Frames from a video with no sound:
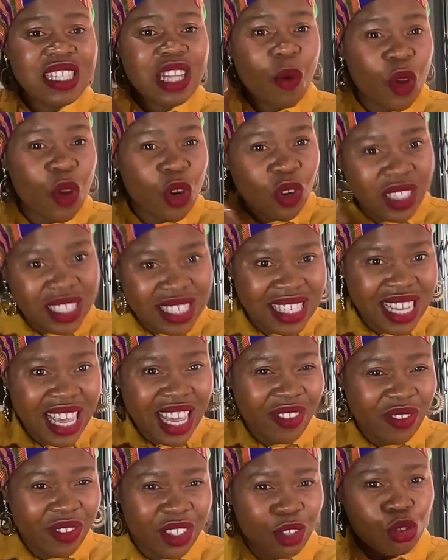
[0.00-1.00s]
they were not
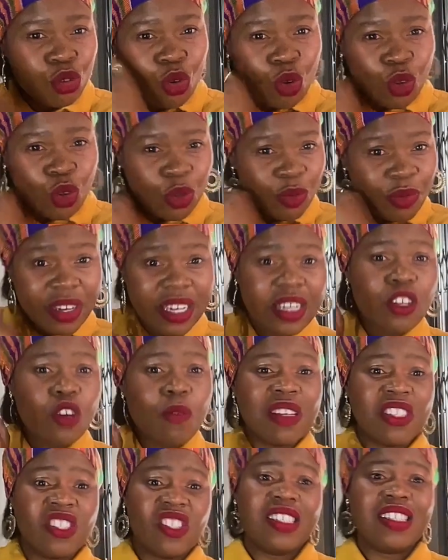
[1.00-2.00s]
saved, so you really
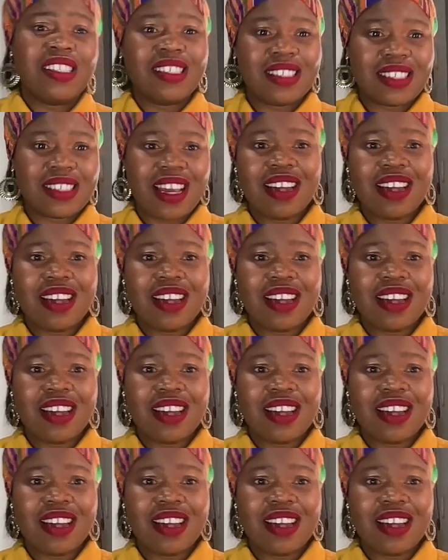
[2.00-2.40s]
must just